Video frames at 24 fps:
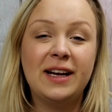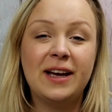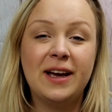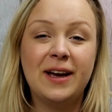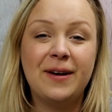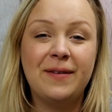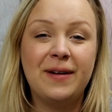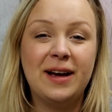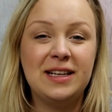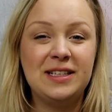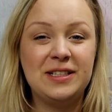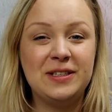
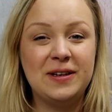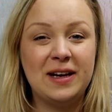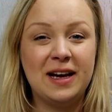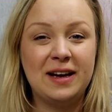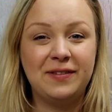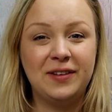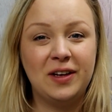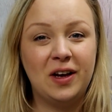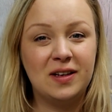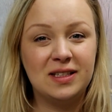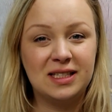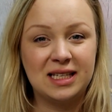I do
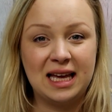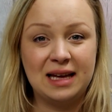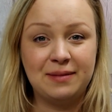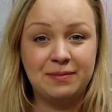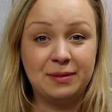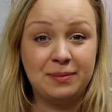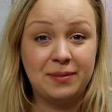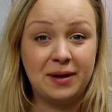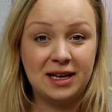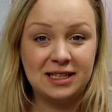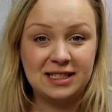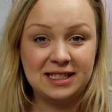have y'all's
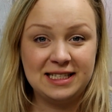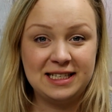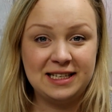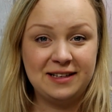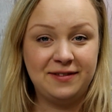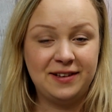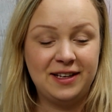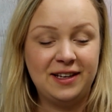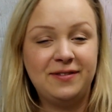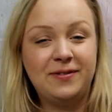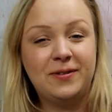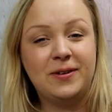cup of
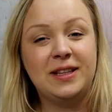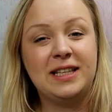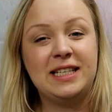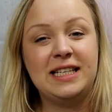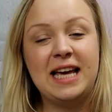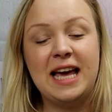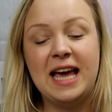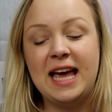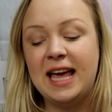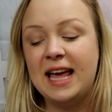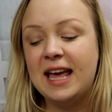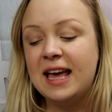positivity for the
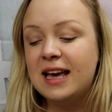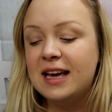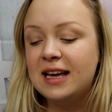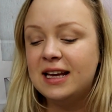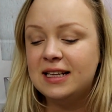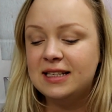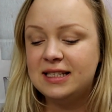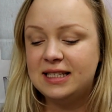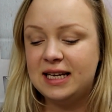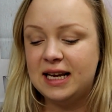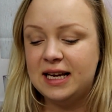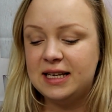day.
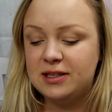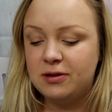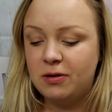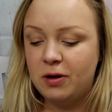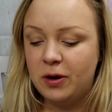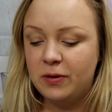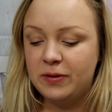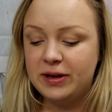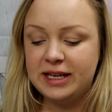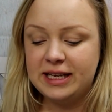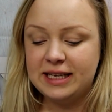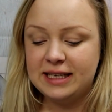Today's
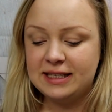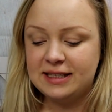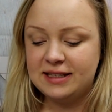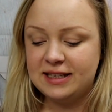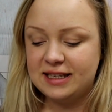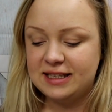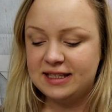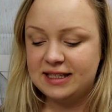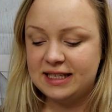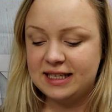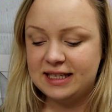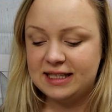quote is,
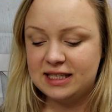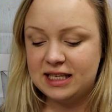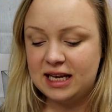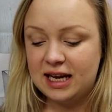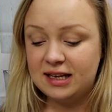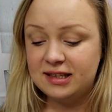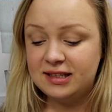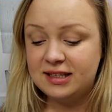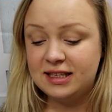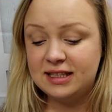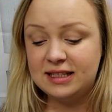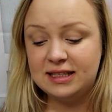
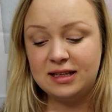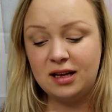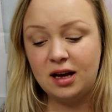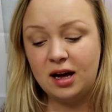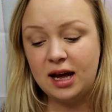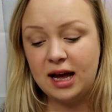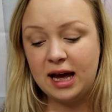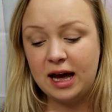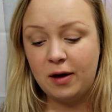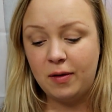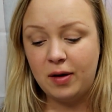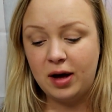"Success is
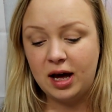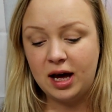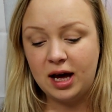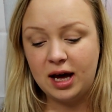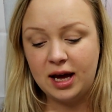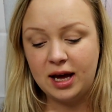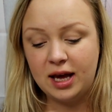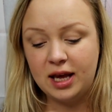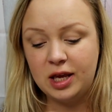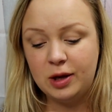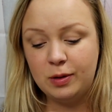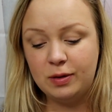not how
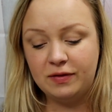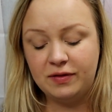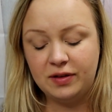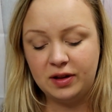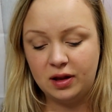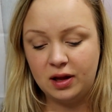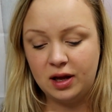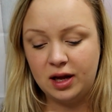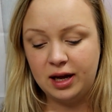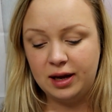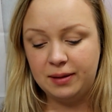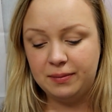high you have
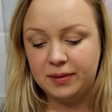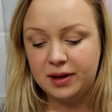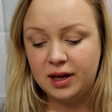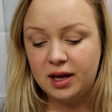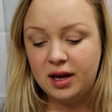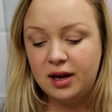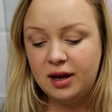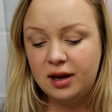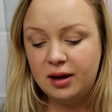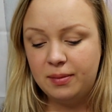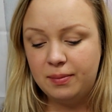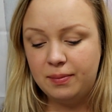climbed,
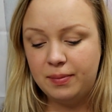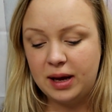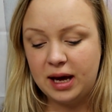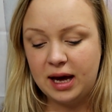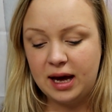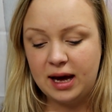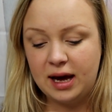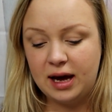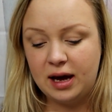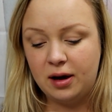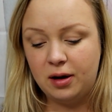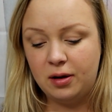but
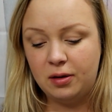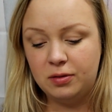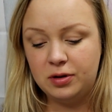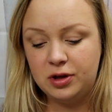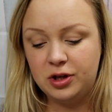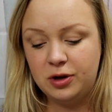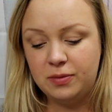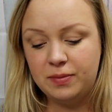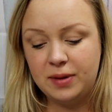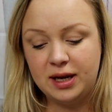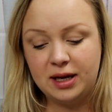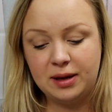how
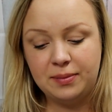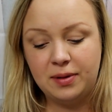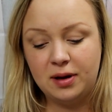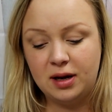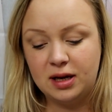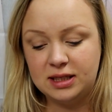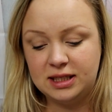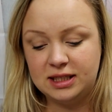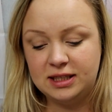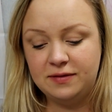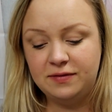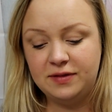you make a
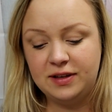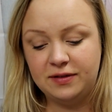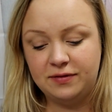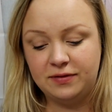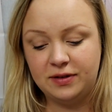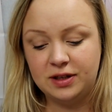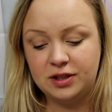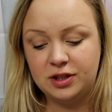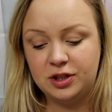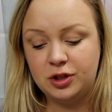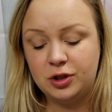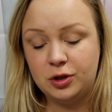positive
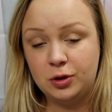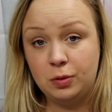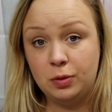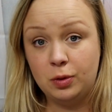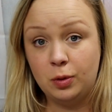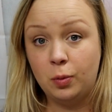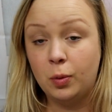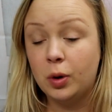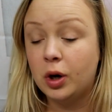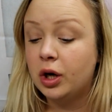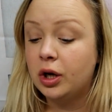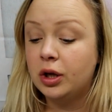difference to
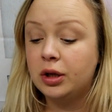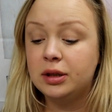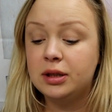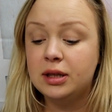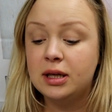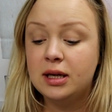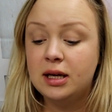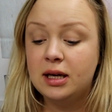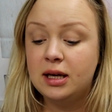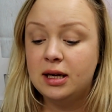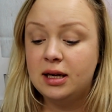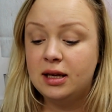the world."
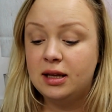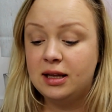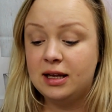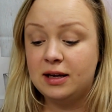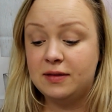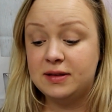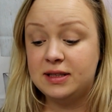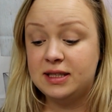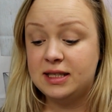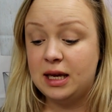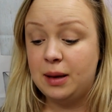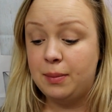
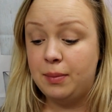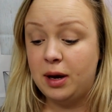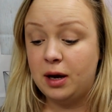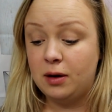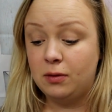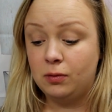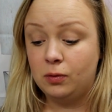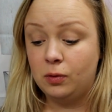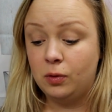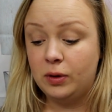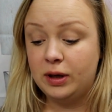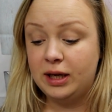That was said
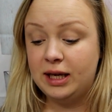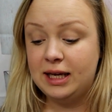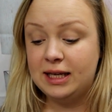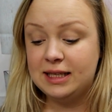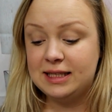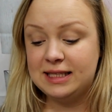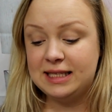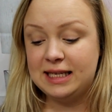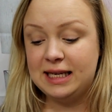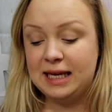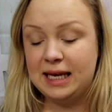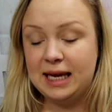by Roy
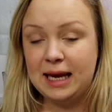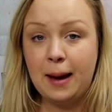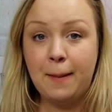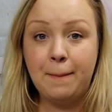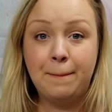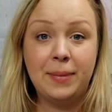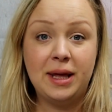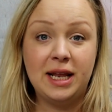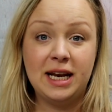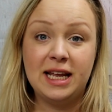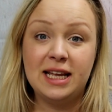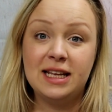T.
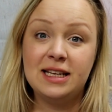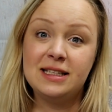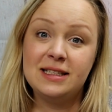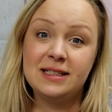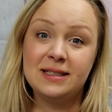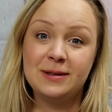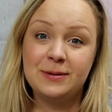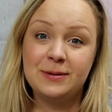Bennett.